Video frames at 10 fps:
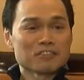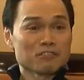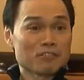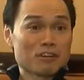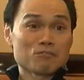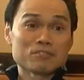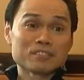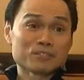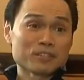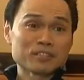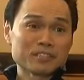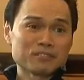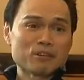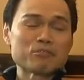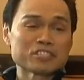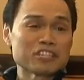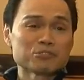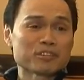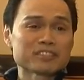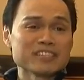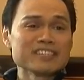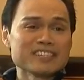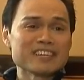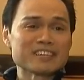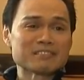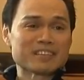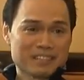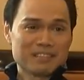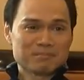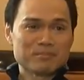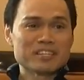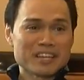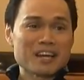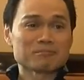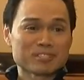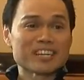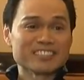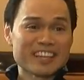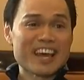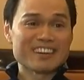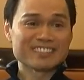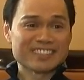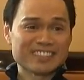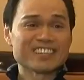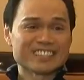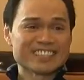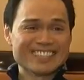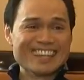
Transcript: what was it that you were thinking being upside down in that scene?